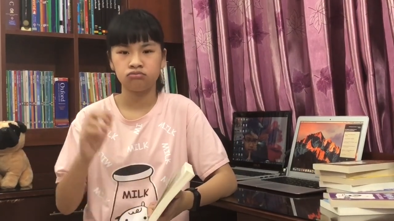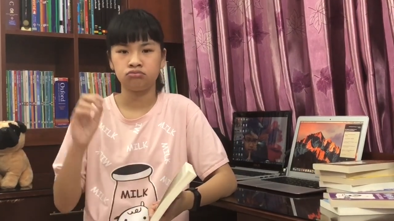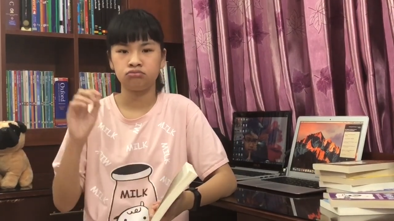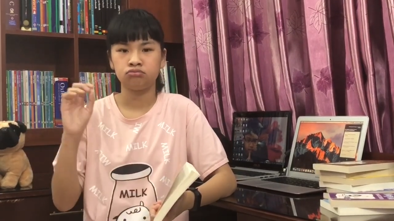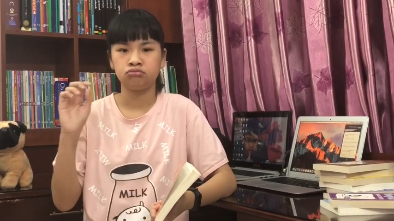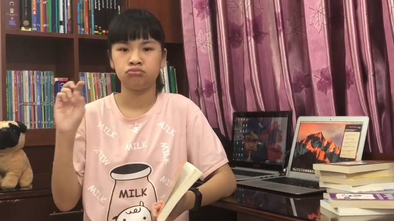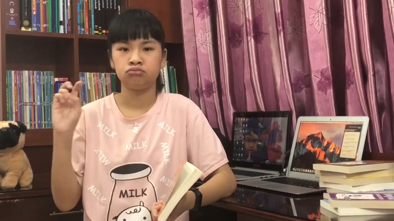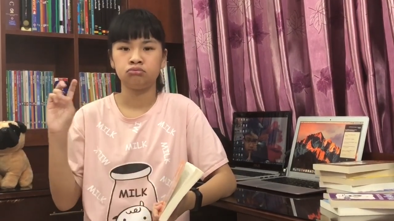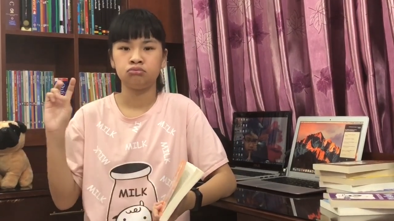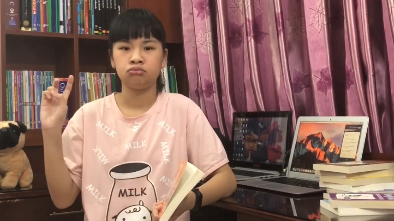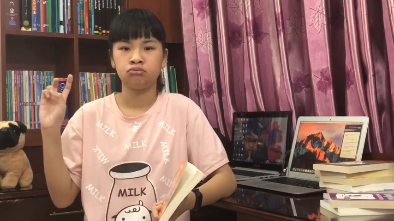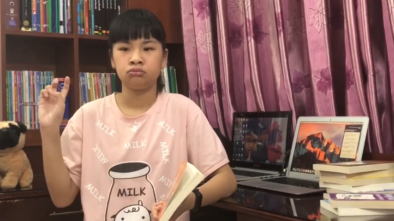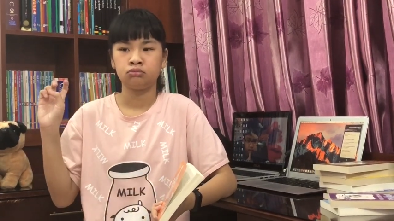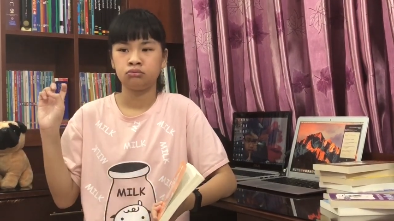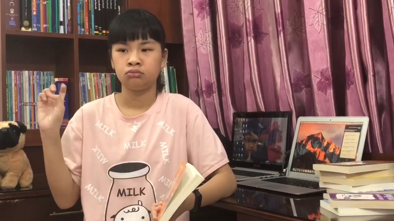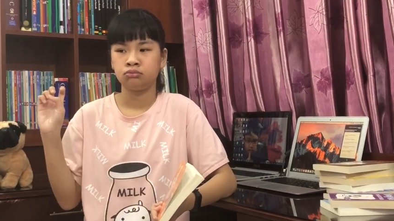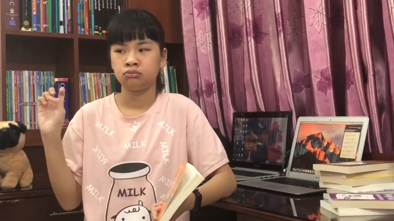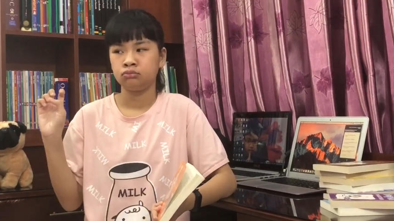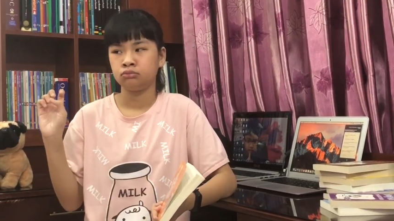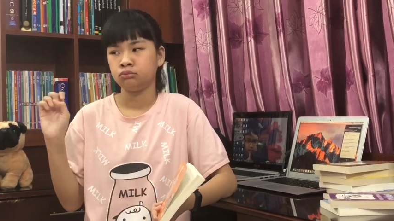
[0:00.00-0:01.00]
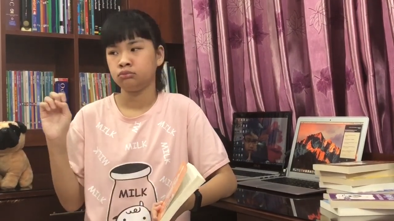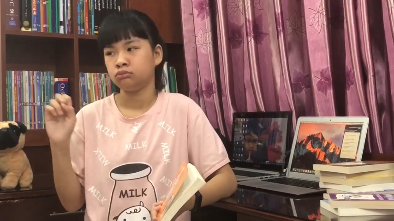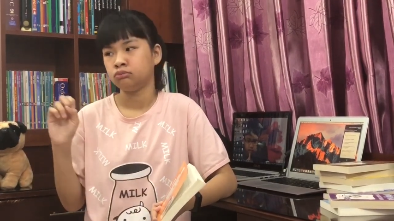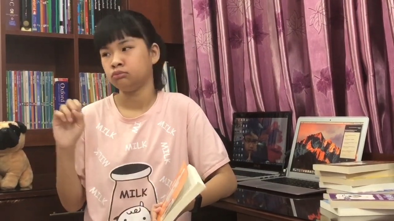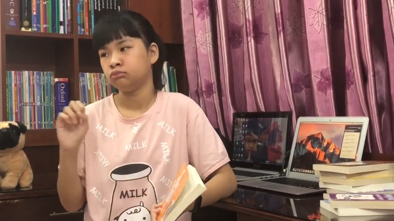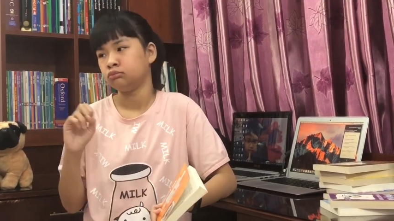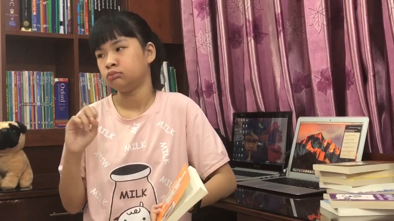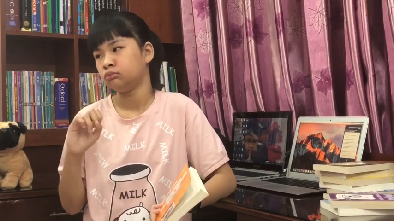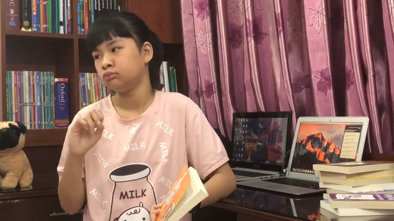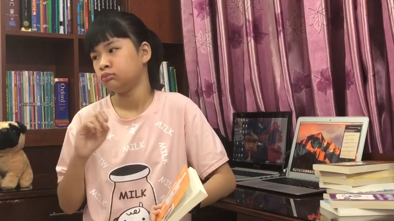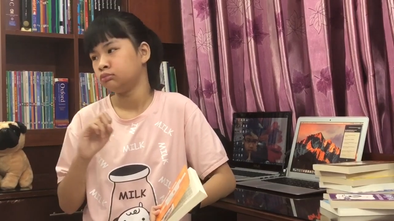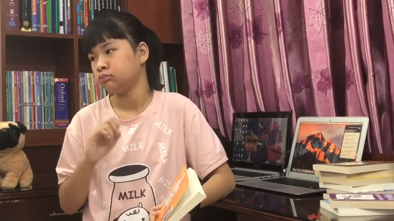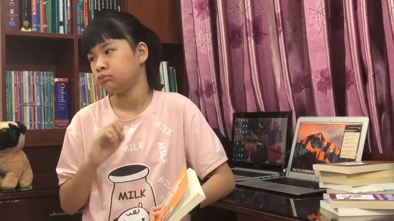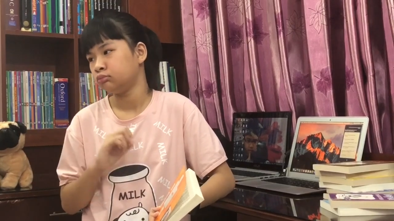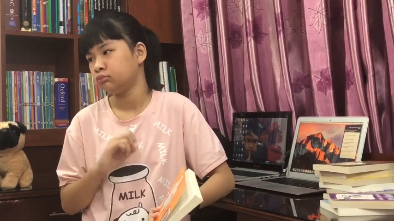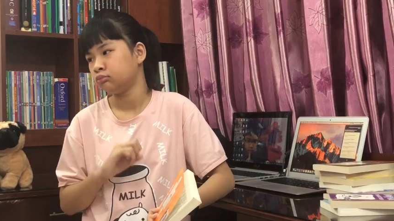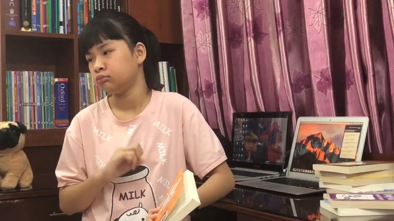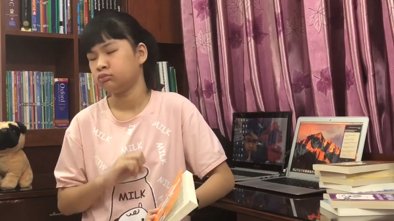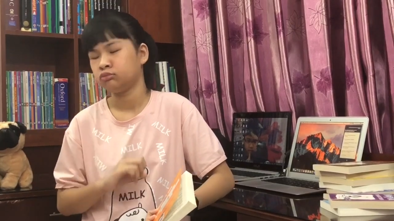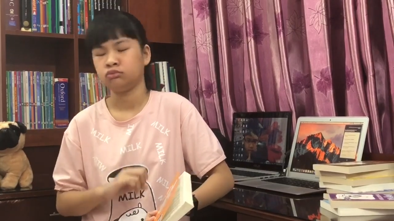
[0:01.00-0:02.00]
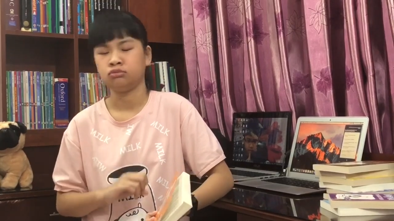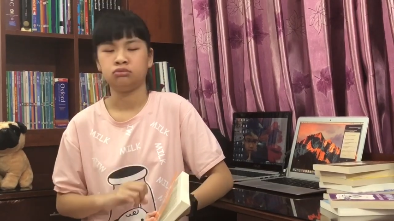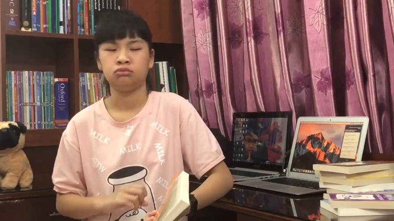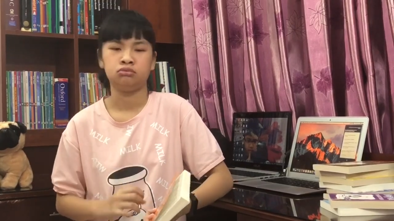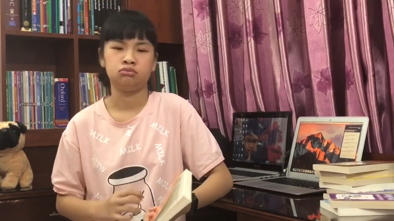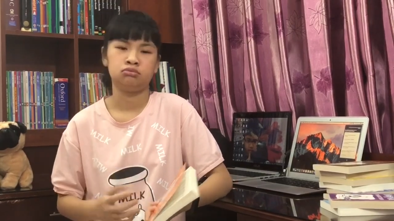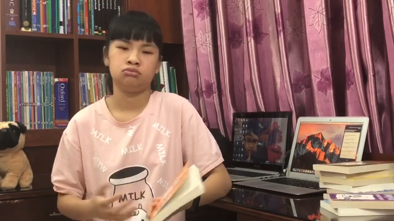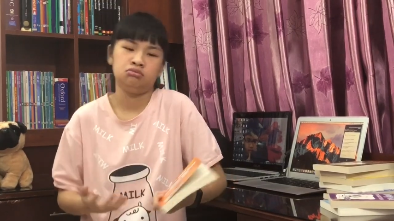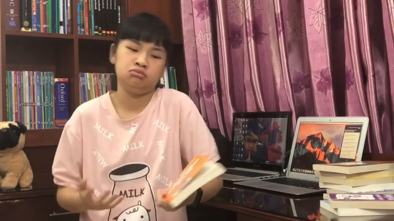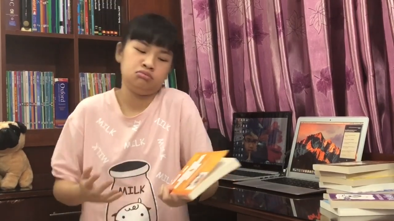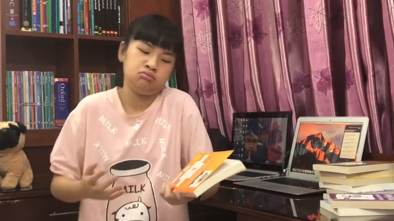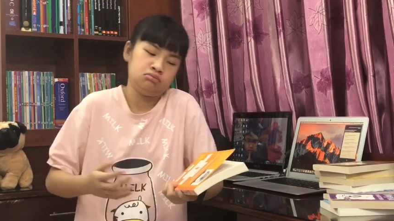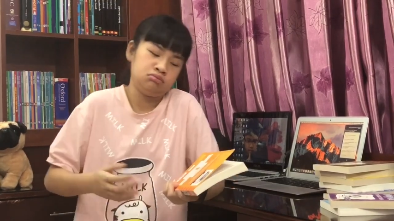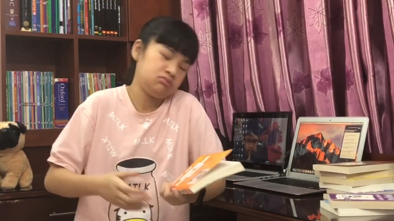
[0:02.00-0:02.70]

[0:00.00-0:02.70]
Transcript: (silence)